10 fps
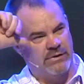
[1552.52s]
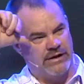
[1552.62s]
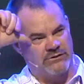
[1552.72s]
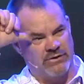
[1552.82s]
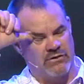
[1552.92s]

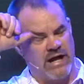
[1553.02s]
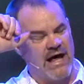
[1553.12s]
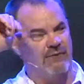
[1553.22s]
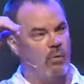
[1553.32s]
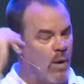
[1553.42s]
Because we don't
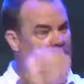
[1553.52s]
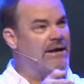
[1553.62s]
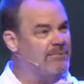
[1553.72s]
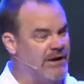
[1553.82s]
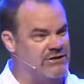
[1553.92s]
have
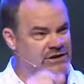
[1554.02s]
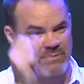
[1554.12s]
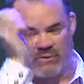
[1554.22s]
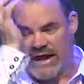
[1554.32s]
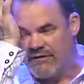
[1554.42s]
wine
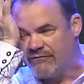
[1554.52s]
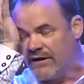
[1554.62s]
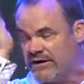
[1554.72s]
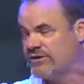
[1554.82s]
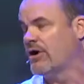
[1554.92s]
presses, but we
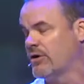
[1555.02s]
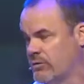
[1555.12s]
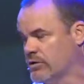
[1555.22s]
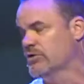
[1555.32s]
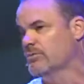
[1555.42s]
have very
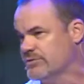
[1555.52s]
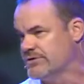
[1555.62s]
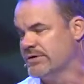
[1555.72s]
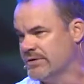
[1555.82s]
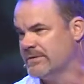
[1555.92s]
dark
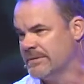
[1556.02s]
rooms.